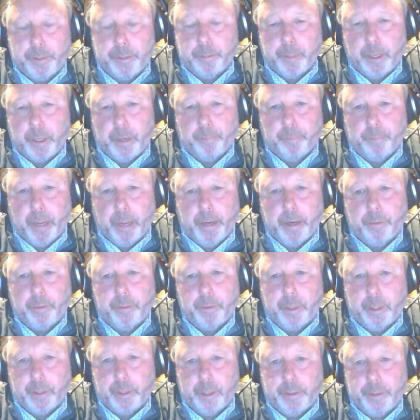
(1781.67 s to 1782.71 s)
is, but I
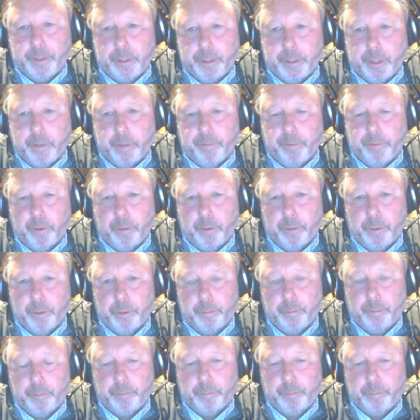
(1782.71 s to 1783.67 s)
don't think there's a default.